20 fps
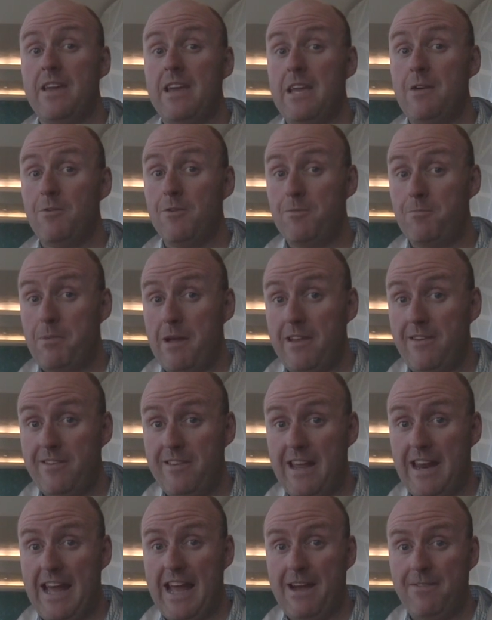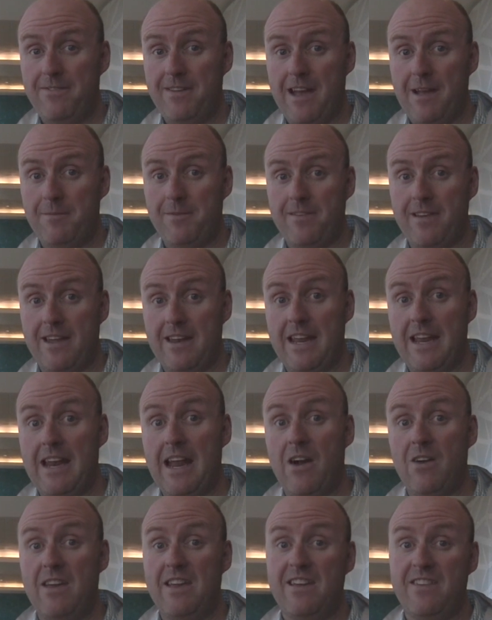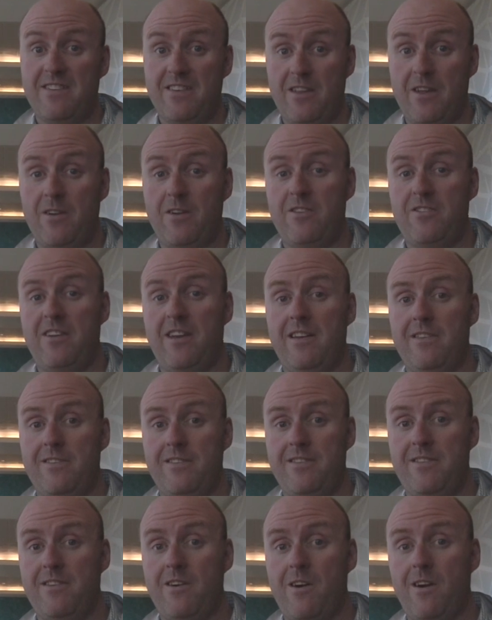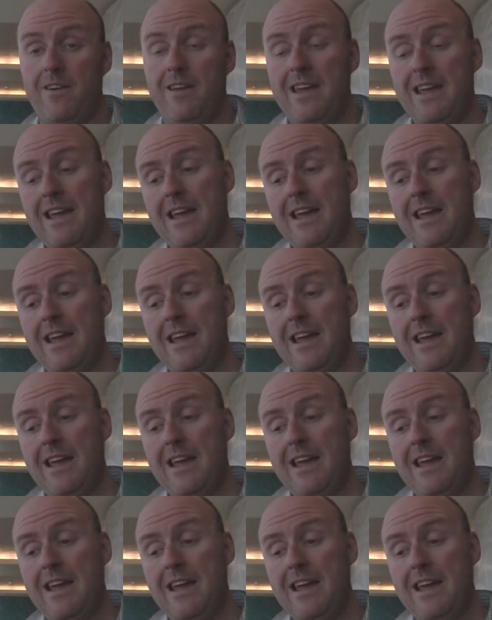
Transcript: He was benched at halftime Sunday. Now he gets another chance to start.